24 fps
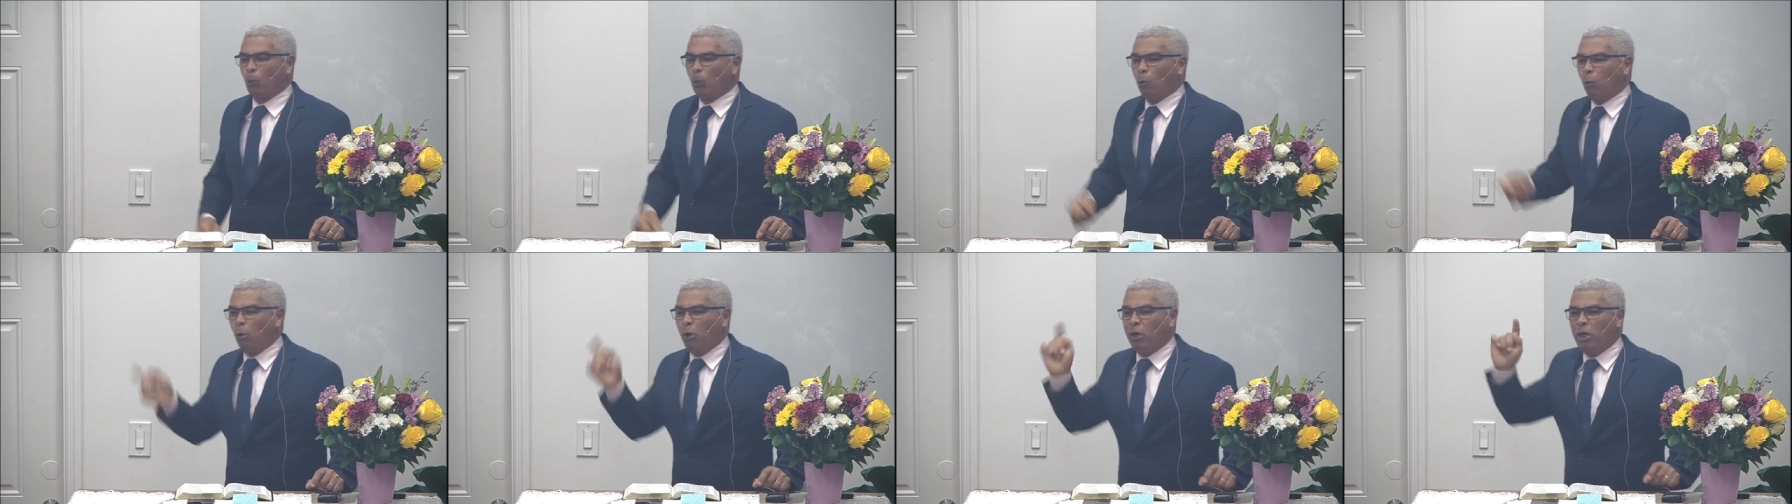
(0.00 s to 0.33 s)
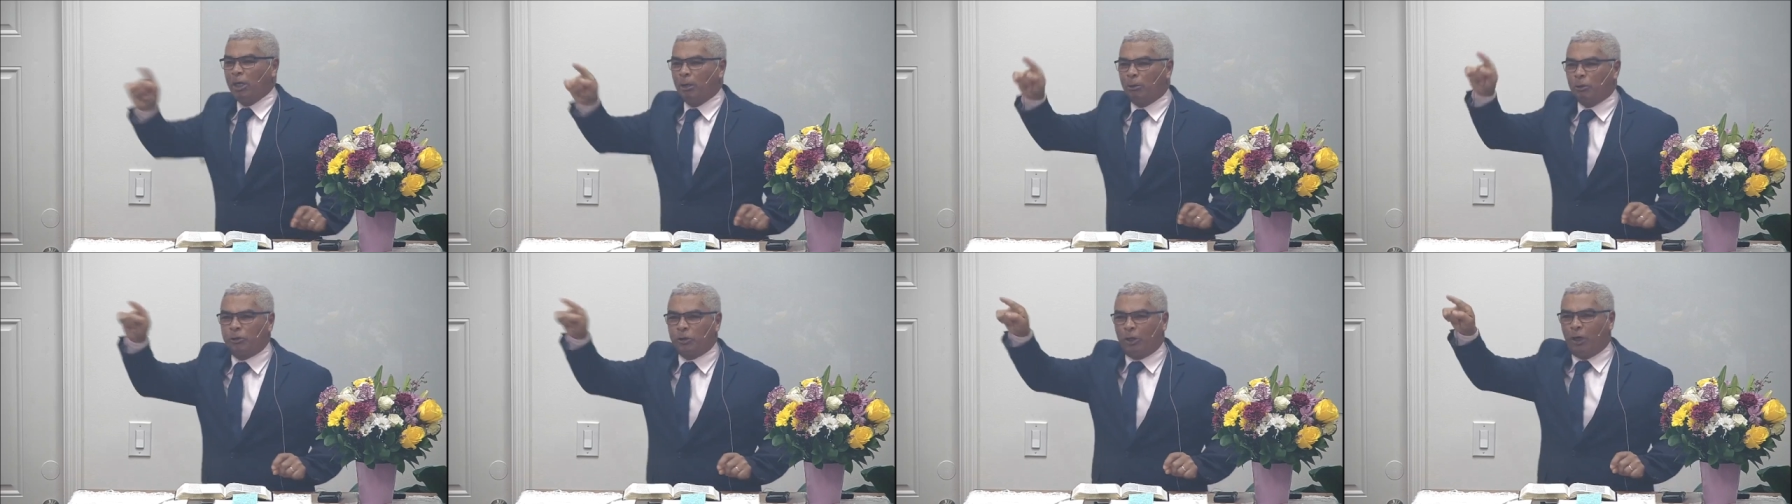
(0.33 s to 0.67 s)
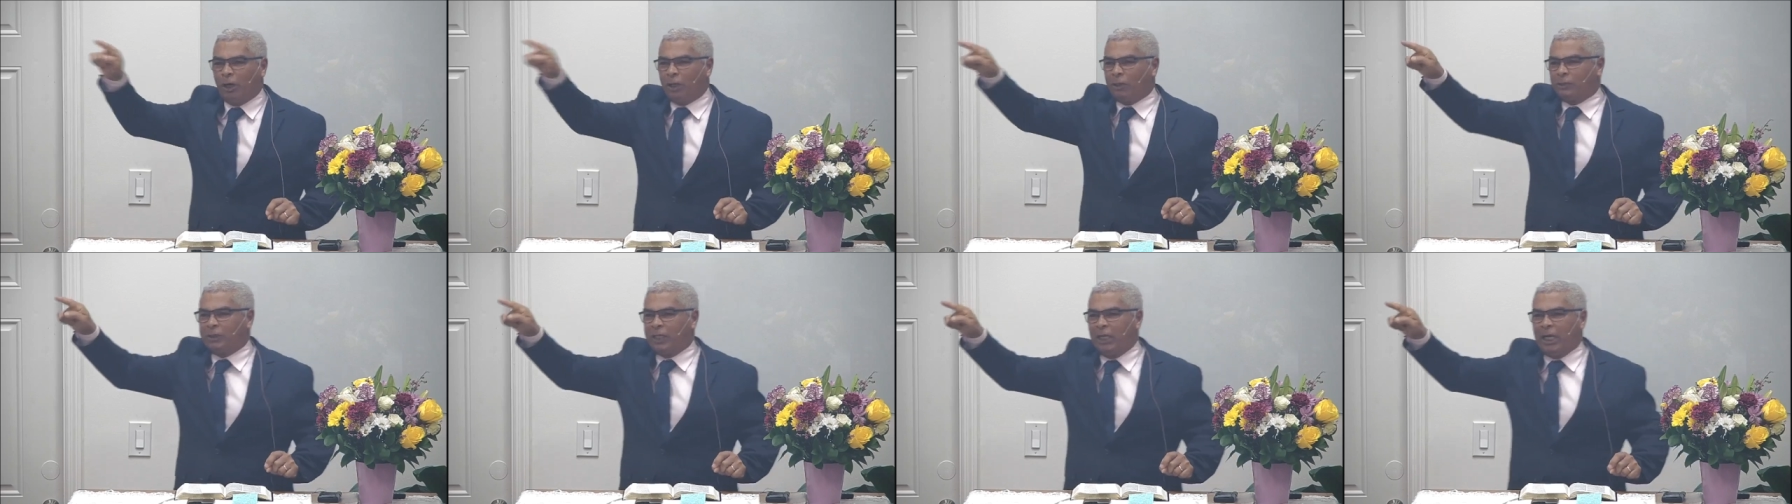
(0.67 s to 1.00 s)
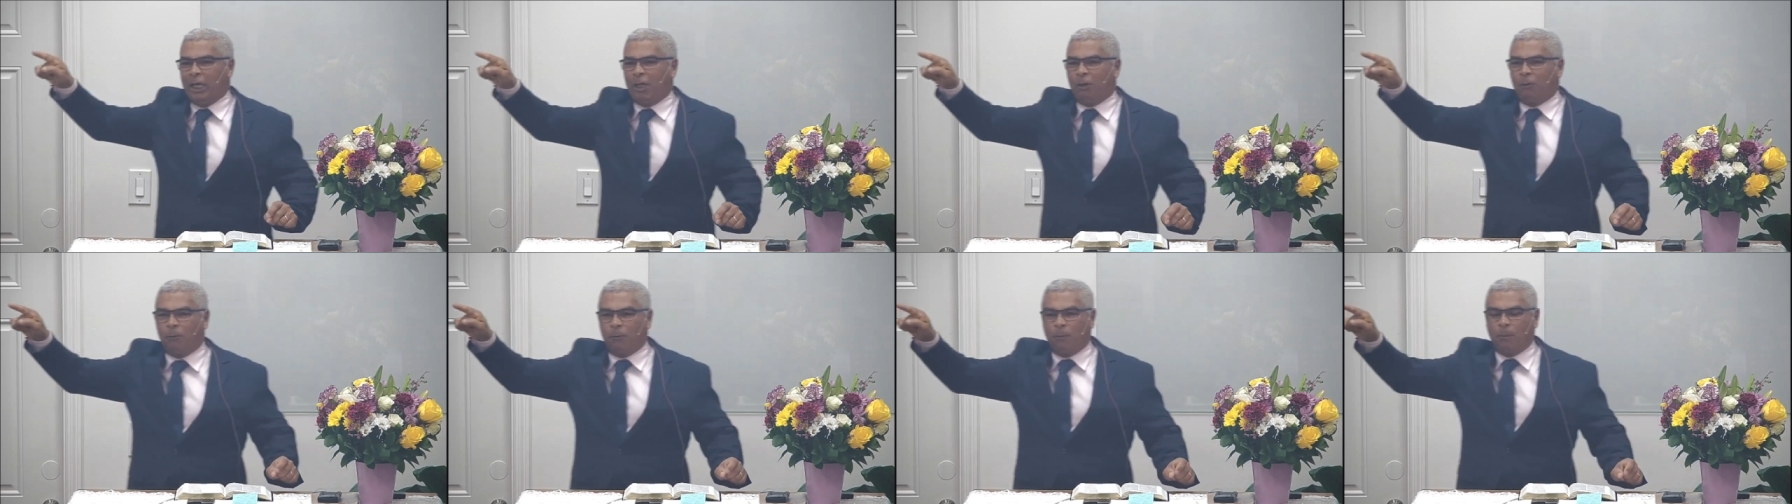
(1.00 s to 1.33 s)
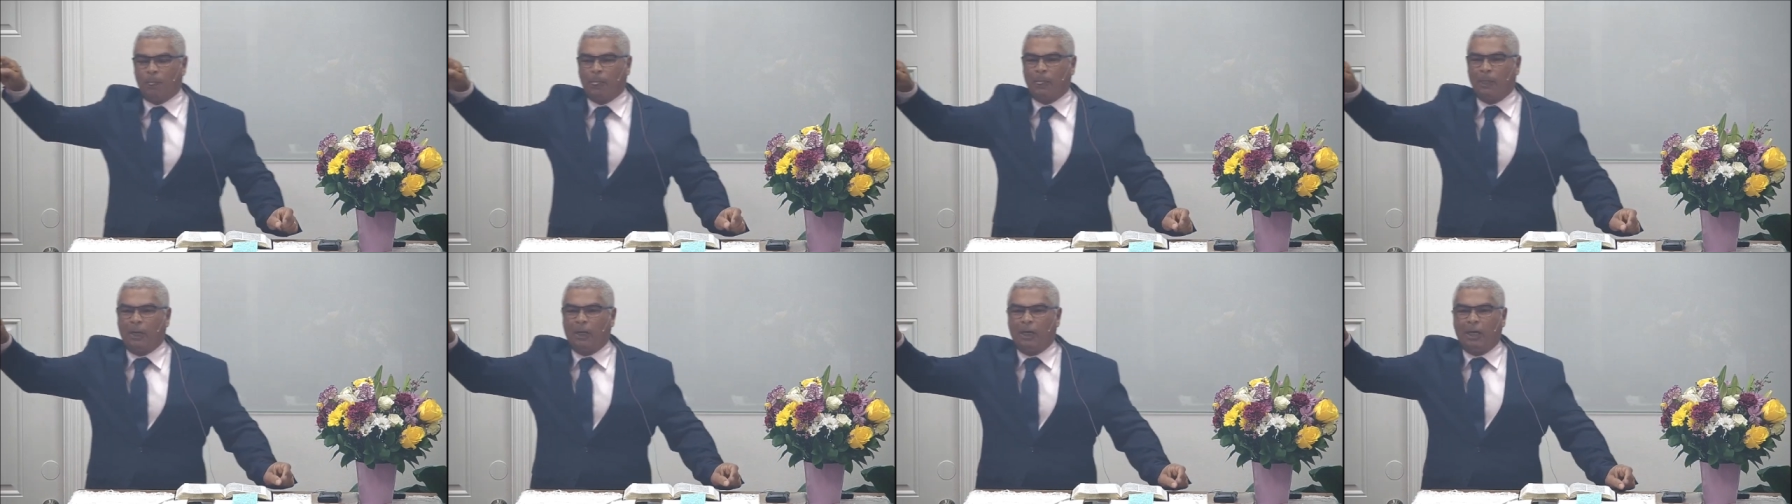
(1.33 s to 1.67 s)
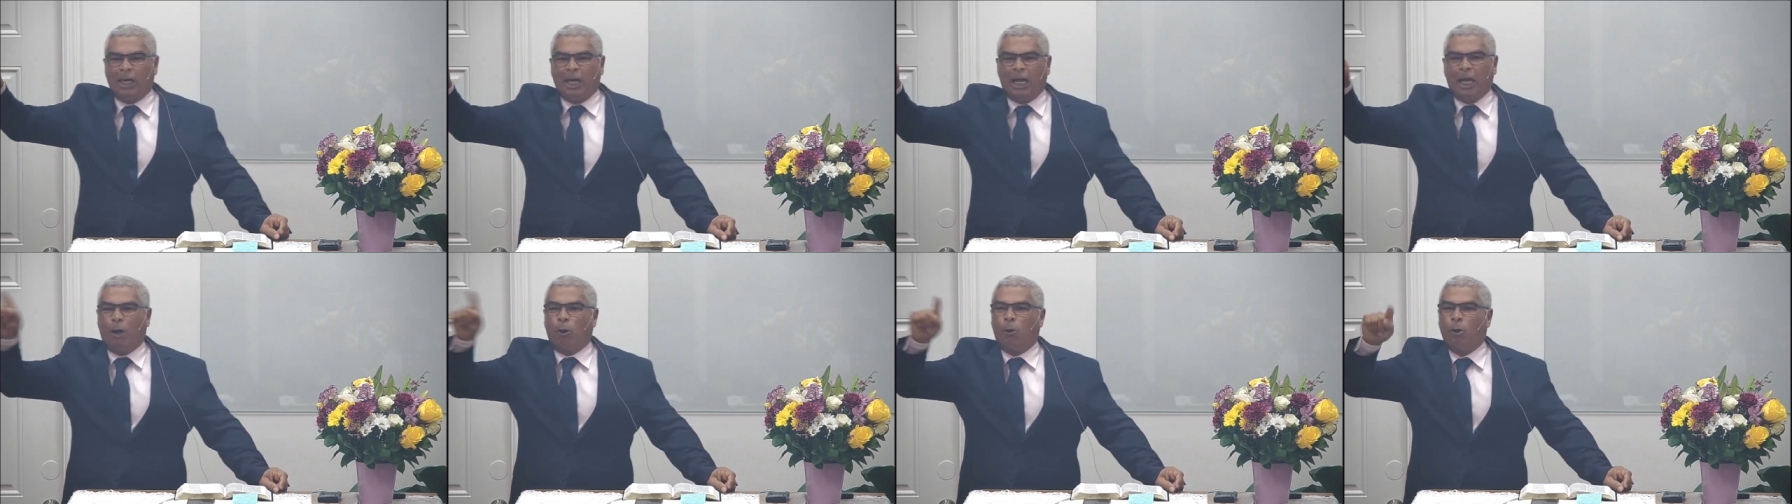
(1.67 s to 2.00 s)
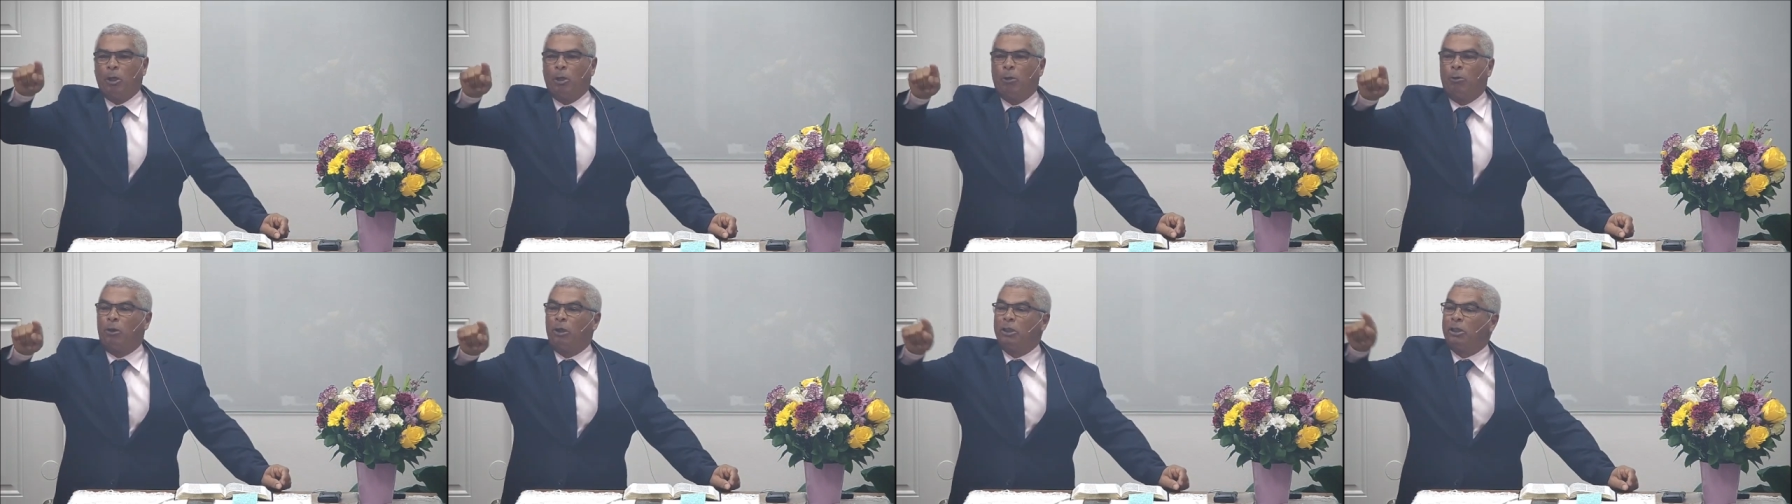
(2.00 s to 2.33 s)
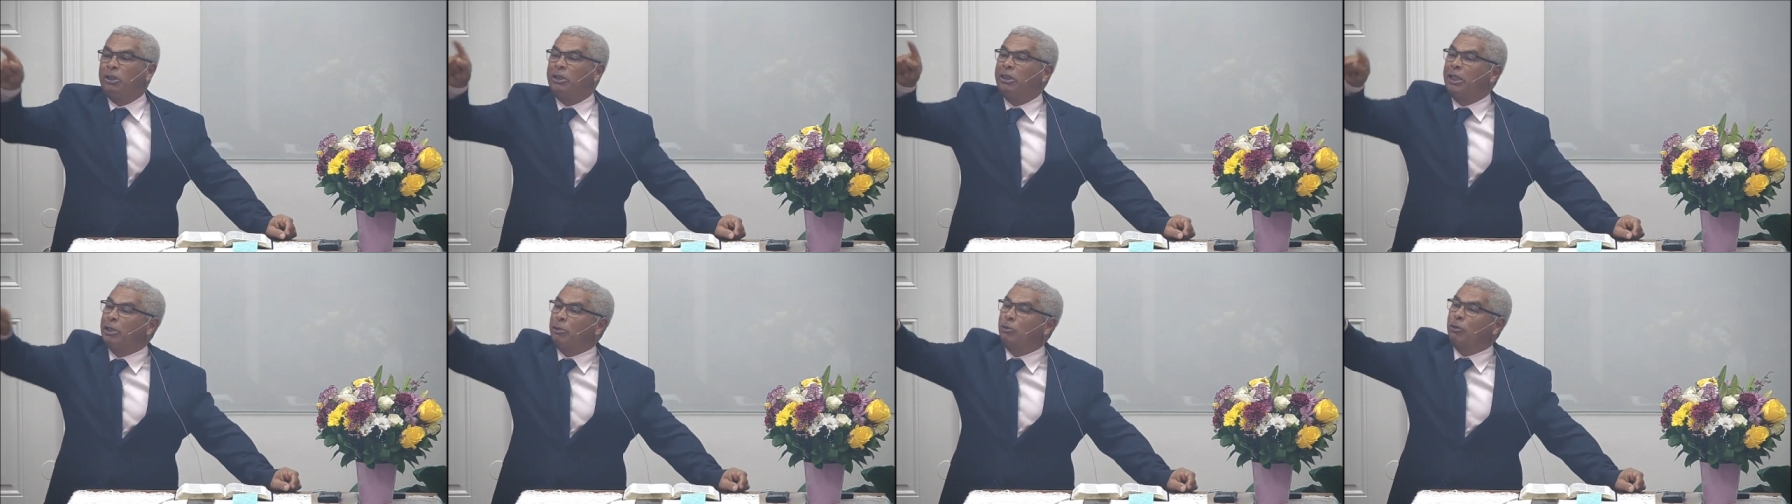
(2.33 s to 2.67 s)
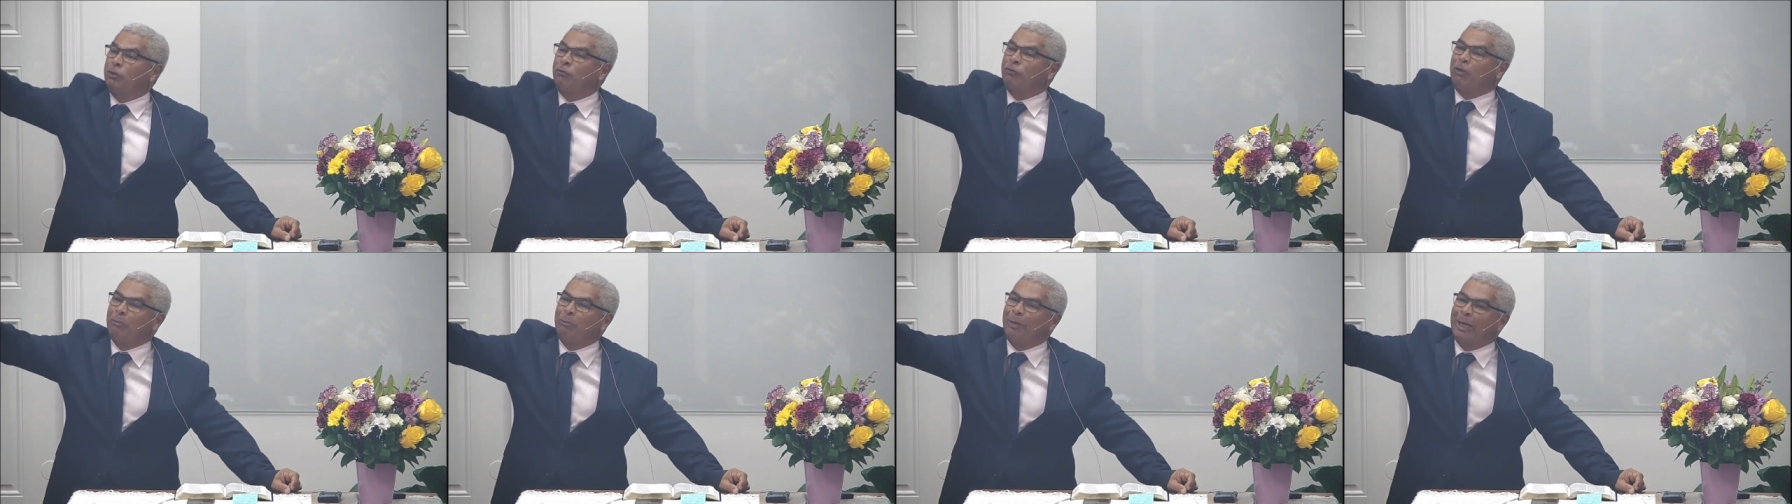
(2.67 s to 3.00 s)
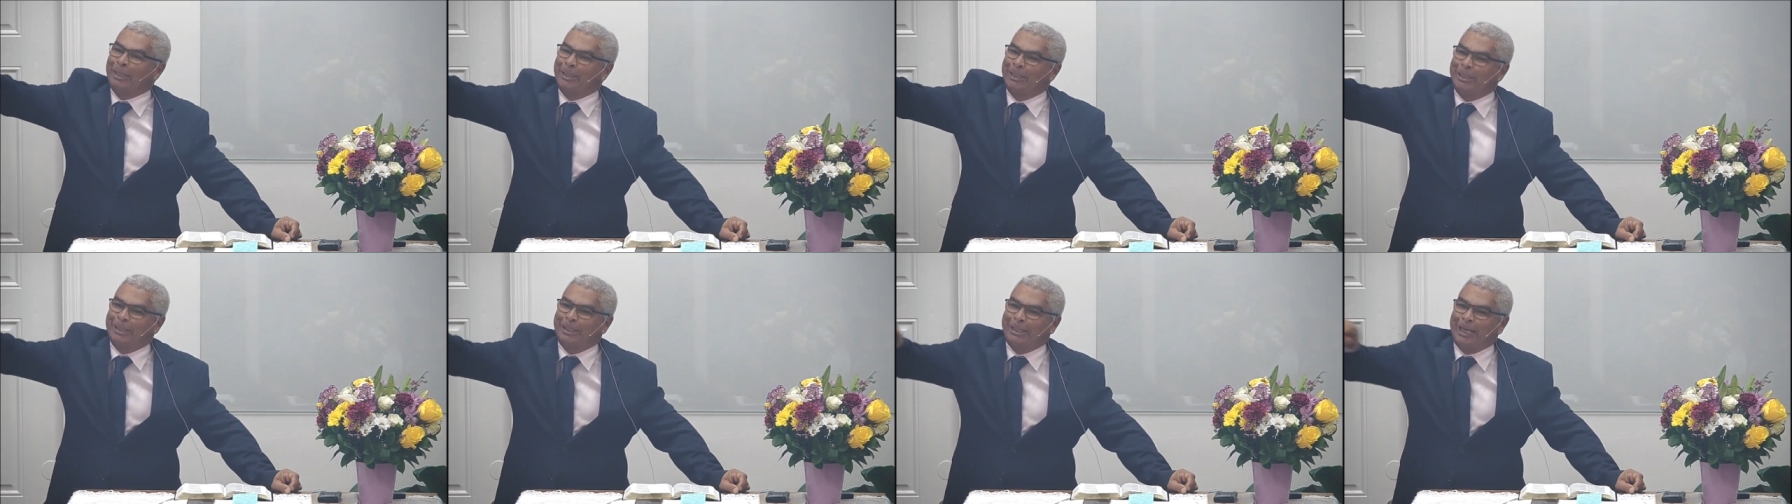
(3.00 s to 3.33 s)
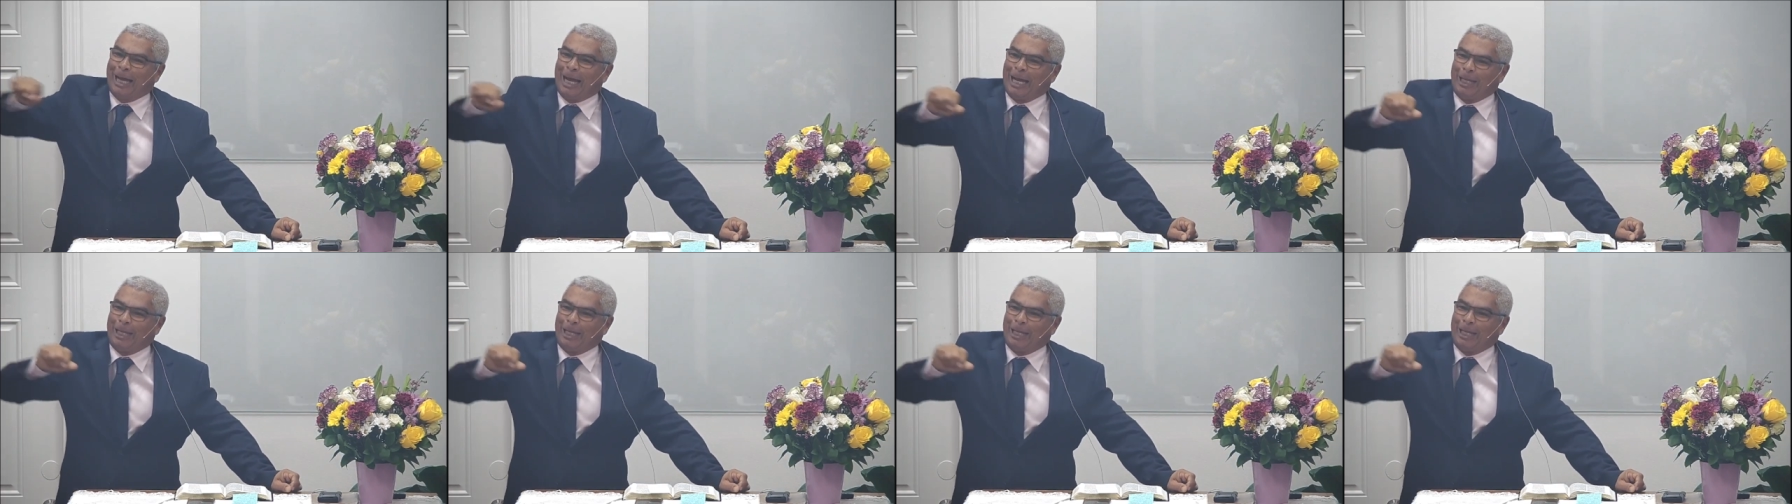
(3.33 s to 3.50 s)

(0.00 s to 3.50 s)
uh, wrapped in the royal wind.